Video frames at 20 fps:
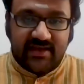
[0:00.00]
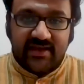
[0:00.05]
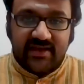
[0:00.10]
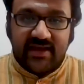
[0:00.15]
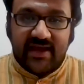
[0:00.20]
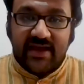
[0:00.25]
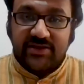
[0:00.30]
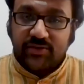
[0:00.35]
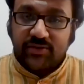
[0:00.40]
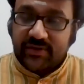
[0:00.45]

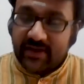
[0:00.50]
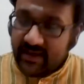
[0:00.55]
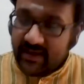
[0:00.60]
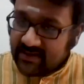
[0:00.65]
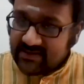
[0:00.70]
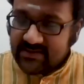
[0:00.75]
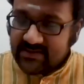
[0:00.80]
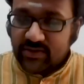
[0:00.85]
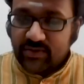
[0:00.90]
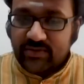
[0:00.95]
And to take
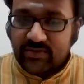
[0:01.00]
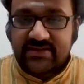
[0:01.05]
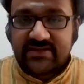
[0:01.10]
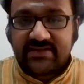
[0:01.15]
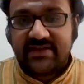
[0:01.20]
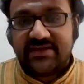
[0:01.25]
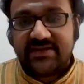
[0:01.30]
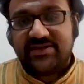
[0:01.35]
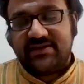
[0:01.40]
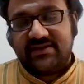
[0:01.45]
us through this
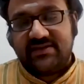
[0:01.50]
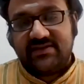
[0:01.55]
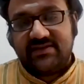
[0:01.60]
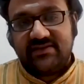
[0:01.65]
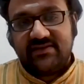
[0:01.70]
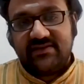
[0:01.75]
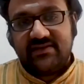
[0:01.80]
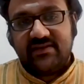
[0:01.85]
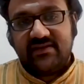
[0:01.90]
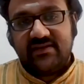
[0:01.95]

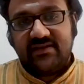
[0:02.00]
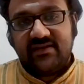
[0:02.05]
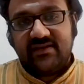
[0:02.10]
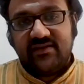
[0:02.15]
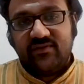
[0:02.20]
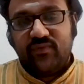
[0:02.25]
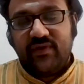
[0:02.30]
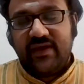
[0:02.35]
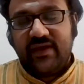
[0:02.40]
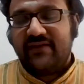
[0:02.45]
session,
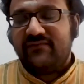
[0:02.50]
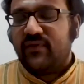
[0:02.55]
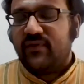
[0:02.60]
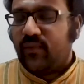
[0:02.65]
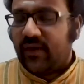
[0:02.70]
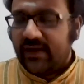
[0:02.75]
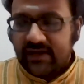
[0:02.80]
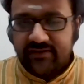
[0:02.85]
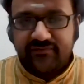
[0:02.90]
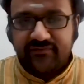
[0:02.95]
we have a
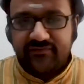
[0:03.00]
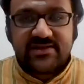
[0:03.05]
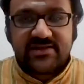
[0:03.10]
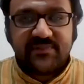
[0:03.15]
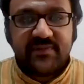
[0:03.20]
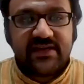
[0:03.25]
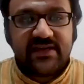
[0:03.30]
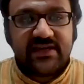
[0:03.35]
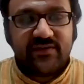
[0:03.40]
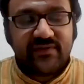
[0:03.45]
wonderful
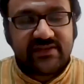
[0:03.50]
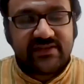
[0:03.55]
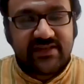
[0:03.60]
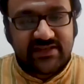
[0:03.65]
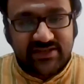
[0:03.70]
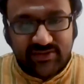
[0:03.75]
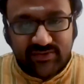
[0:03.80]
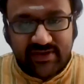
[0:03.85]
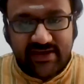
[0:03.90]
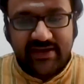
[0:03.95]
speaker with
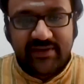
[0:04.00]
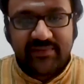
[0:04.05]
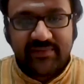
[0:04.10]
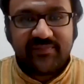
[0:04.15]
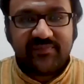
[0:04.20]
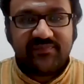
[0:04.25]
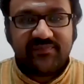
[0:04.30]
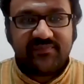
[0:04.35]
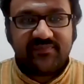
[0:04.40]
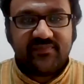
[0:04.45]
us
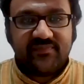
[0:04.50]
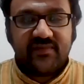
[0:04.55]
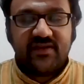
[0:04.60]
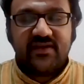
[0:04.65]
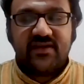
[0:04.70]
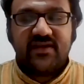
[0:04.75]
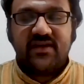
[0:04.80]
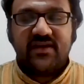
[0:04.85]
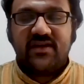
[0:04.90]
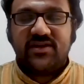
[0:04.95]
today,
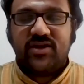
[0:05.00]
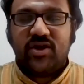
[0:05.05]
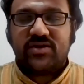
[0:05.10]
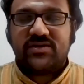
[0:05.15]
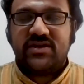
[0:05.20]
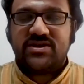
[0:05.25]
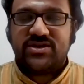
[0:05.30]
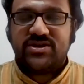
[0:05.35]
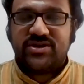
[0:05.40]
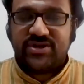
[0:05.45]

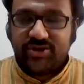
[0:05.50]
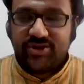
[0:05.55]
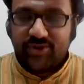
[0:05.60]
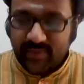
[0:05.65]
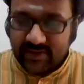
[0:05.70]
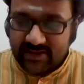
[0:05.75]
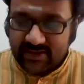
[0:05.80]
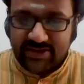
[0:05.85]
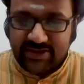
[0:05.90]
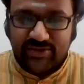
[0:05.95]
Dr.
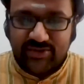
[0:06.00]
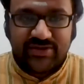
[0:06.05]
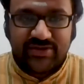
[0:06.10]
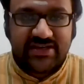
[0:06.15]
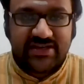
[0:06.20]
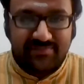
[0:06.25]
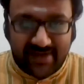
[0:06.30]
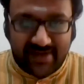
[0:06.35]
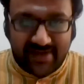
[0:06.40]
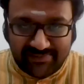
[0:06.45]
Shubhada
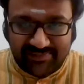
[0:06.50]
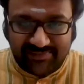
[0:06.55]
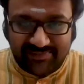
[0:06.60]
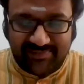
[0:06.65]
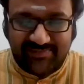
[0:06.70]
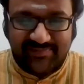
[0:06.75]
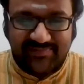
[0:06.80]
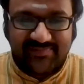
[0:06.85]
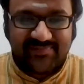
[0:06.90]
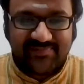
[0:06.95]
Joshi, ma'am.
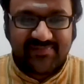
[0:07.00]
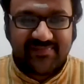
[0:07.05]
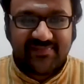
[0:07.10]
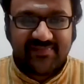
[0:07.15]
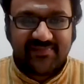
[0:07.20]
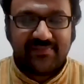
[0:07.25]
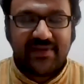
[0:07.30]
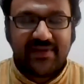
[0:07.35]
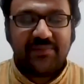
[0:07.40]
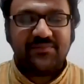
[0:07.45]

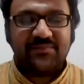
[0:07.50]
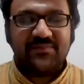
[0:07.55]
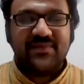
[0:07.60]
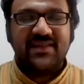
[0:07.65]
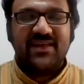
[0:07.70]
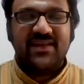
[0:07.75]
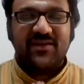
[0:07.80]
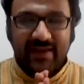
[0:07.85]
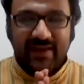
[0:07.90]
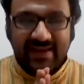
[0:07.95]

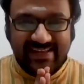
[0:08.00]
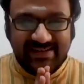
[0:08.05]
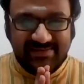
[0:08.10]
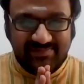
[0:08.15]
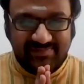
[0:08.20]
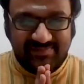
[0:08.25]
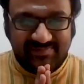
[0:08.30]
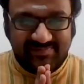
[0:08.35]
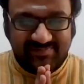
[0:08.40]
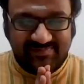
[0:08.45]
Ma'am,
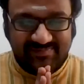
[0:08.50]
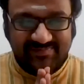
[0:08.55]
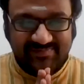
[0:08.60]
welcome.